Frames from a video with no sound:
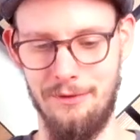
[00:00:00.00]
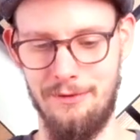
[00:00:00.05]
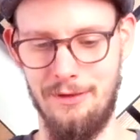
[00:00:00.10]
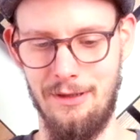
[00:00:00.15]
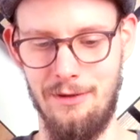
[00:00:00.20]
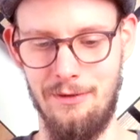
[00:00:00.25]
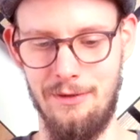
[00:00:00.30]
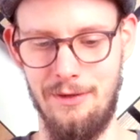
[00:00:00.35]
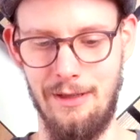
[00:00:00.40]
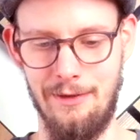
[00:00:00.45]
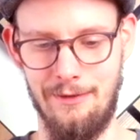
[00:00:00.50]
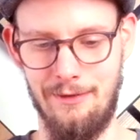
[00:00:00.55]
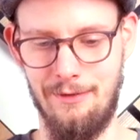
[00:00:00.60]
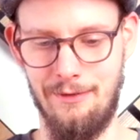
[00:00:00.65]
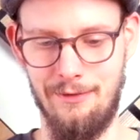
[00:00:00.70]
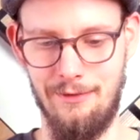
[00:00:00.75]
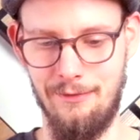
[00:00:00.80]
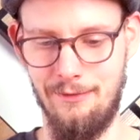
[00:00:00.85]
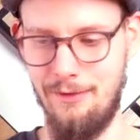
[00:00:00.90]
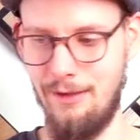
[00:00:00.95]
So
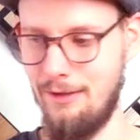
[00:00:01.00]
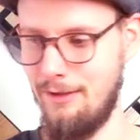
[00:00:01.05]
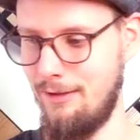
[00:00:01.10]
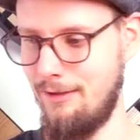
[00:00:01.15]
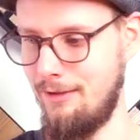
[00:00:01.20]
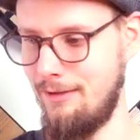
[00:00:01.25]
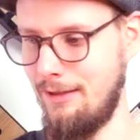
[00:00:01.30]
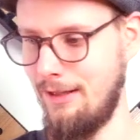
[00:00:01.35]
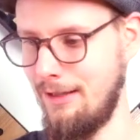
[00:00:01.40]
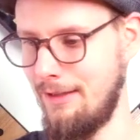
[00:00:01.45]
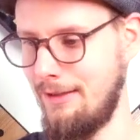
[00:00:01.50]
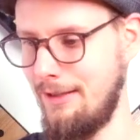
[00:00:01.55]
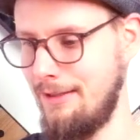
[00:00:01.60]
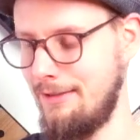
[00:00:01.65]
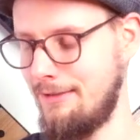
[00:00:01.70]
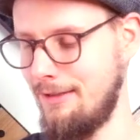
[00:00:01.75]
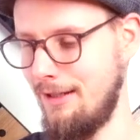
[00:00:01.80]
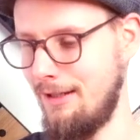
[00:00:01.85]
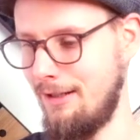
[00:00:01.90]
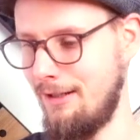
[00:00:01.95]
that's another little
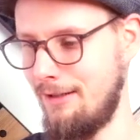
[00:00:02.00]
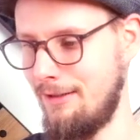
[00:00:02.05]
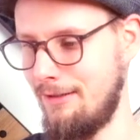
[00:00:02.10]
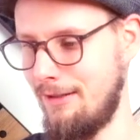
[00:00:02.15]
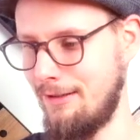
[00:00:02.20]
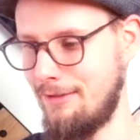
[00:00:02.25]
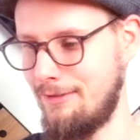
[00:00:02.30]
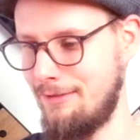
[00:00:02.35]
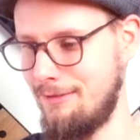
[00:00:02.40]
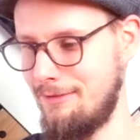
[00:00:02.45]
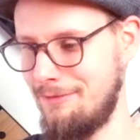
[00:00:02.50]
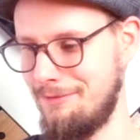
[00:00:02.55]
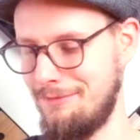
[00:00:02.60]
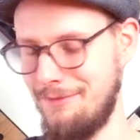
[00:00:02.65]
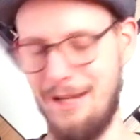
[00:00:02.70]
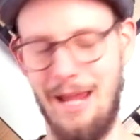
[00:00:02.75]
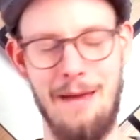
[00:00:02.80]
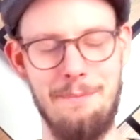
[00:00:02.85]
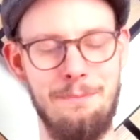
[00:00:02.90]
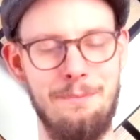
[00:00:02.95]
detail that
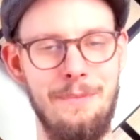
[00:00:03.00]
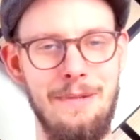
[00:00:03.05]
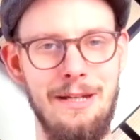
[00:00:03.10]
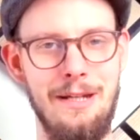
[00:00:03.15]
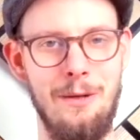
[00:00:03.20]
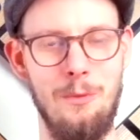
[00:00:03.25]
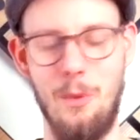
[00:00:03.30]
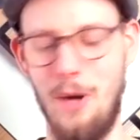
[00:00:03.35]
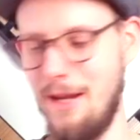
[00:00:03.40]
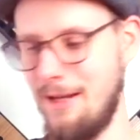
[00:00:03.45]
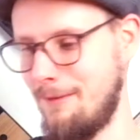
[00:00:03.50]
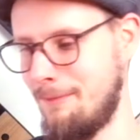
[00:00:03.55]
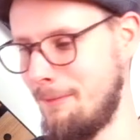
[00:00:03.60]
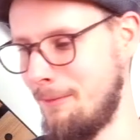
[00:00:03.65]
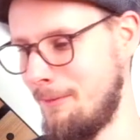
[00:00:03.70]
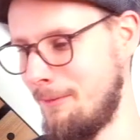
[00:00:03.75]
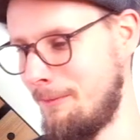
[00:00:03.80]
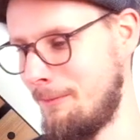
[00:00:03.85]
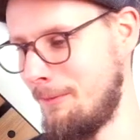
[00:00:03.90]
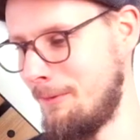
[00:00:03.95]
kept me awake
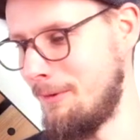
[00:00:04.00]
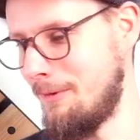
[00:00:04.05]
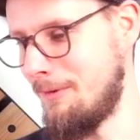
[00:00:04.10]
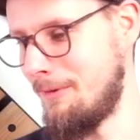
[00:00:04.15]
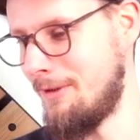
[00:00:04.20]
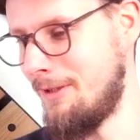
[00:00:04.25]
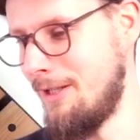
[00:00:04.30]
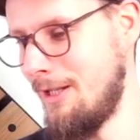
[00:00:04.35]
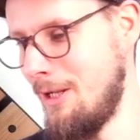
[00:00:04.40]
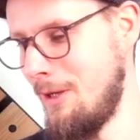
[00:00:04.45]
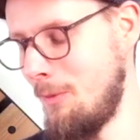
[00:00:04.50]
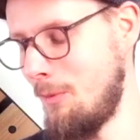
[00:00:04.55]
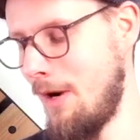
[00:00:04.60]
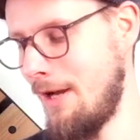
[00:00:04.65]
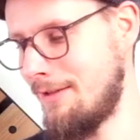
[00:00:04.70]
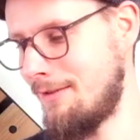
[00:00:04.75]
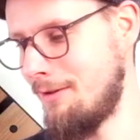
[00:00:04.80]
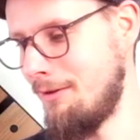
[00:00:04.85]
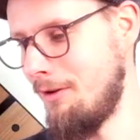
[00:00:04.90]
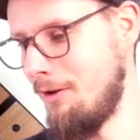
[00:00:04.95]
for
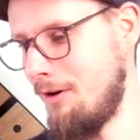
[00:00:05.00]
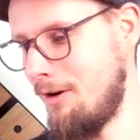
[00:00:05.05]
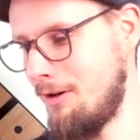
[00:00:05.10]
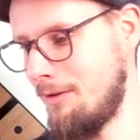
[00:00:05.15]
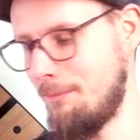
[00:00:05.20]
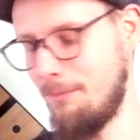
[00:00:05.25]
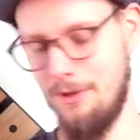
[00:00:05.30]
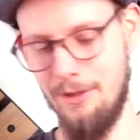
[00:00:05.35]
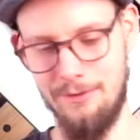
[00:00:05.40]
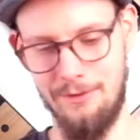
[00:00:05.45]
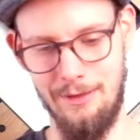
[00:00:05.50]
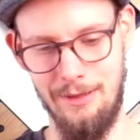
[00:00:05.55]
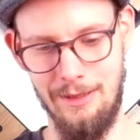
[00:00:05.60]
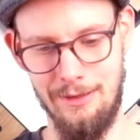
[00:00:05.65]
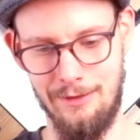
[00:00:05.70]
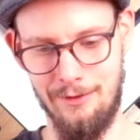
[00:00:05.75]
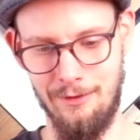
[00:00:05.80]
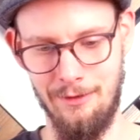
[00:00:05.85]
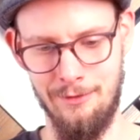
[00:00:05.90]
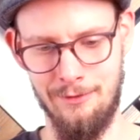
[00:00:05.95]
way too long, but
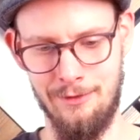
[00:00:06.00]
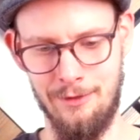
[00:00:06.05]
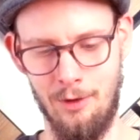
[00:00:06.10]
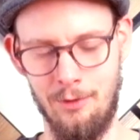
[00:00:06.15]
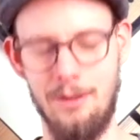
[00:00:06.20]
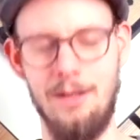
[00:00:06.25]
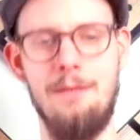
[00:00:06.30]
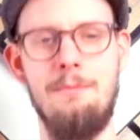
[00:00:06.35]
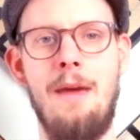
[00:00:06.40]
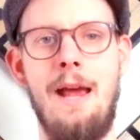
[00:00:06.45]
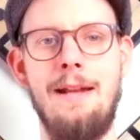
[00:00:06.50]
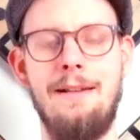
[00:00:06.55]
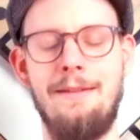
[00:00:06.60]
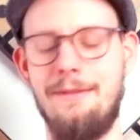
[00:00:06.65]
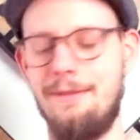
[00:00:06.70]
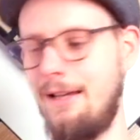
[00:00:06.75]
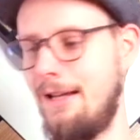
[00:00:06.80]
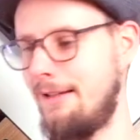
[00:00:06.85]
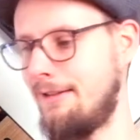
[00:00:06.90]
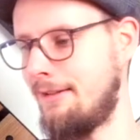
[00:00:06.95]
it totally made
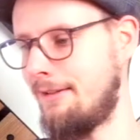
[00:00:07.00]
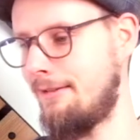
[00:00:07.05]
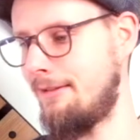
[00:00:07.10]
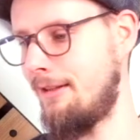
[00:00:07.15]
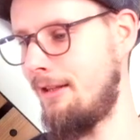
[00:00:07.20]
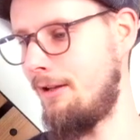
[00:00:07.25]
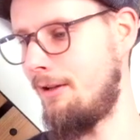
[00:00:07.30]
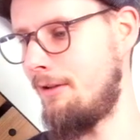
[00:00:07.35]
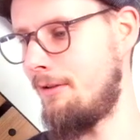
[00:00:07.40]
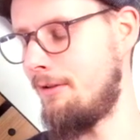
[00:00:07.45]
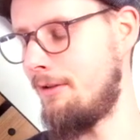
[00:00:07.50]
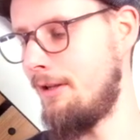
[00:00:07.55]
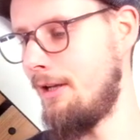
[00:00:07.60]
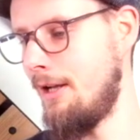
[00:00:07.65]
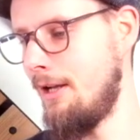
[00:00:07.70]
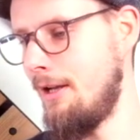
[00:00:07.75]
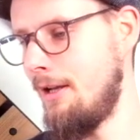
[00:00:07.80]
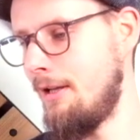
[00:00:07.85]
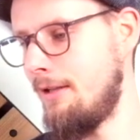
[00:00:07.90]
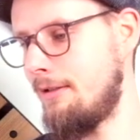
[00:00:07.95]
sense. So
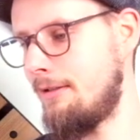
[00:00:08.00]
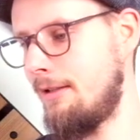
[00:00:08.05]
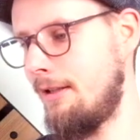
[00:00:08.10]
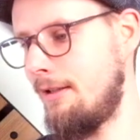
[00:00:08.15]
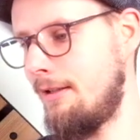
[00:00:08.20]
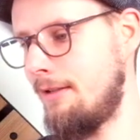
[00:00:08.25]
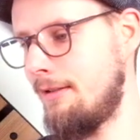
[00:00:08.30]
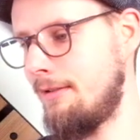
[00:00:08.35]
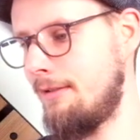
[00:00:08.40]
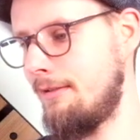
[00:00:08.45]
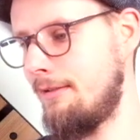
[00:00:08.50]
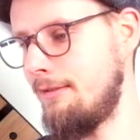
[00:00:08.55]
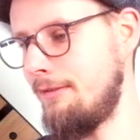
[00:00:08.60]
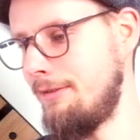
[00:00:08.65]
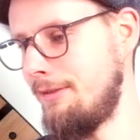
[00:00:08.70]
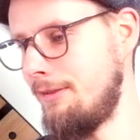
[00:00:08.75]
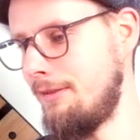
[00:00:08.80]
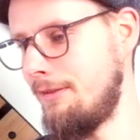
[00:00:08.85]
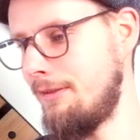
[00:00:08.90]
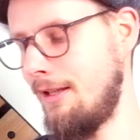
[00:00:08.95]
it's
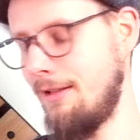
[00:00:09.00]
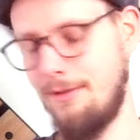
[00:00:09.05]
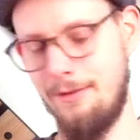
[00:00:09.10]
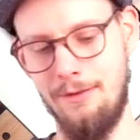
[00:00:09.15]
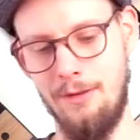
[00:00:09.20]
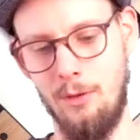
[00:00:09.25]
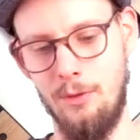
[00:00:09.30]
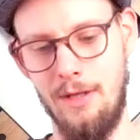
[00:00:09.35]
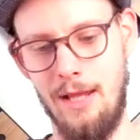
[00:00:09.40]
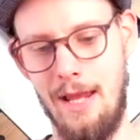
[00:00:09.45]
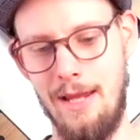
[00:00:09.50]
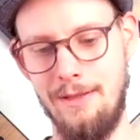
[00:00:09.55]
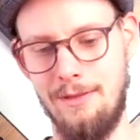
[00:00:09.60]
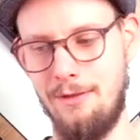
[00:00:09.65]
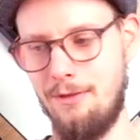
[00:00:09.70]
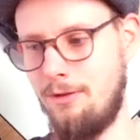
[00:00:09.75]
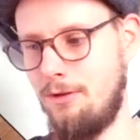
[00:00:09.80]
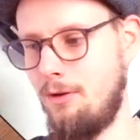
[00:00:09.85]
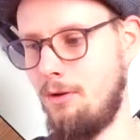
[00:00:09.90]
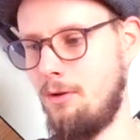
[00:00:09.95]
no need
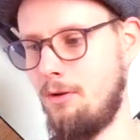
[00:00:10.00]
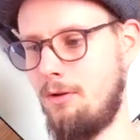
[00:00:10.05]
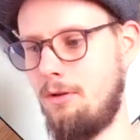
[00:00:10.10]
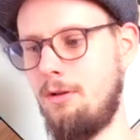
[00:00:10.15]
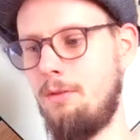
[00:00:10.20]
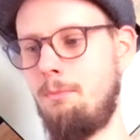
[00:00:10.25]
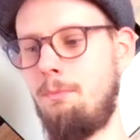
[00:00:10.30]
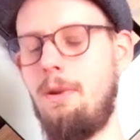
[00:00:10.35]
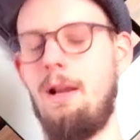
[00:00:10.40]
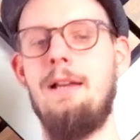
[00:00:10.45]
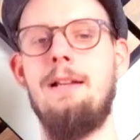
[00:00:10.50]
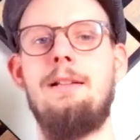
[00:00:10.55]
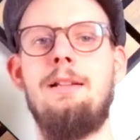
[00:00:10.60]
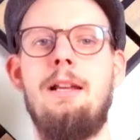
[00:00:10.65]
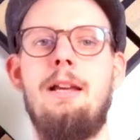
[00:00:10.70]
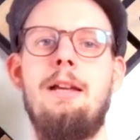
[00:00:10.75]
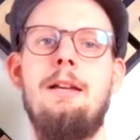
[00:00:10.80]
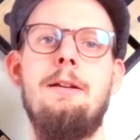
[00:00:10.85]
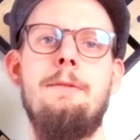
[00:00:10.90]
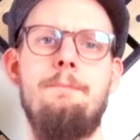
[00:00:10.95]
to
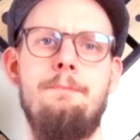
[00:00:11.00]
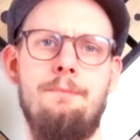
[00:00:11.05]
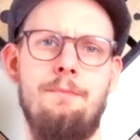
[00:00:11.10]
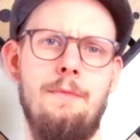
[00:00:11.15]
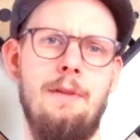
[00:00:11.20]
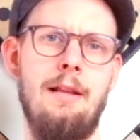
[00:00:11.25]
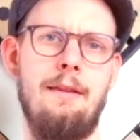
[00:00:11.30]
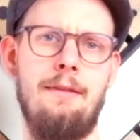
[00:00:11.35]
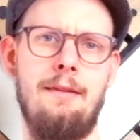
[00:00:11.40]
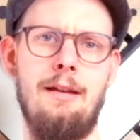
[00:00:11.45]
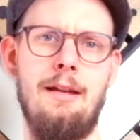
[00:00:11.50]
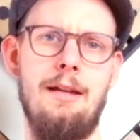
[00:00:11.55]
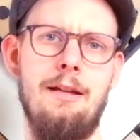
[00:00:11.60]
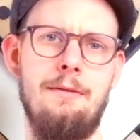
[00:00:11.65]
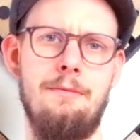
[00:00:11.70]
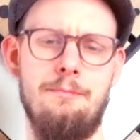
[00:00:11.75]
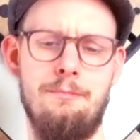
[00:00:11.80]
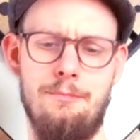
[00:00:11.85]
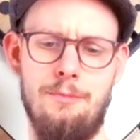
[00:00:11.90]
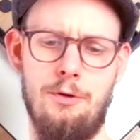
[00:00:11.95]
completely, let's
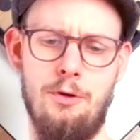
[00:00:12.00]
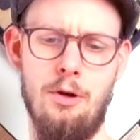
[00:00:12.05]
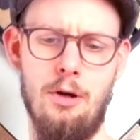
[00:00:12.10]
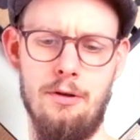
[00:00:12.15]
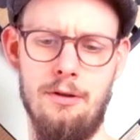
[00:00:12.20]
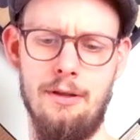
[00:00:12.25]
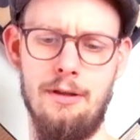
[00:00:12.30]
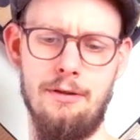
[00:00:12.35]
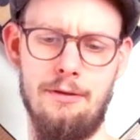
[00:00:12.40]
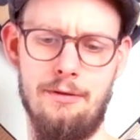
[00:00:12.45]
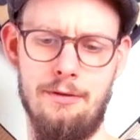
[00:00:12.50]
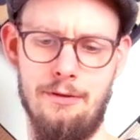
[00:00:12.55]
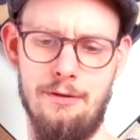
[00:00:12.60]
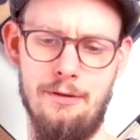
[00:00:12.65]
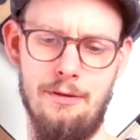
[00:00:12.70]
say, turn it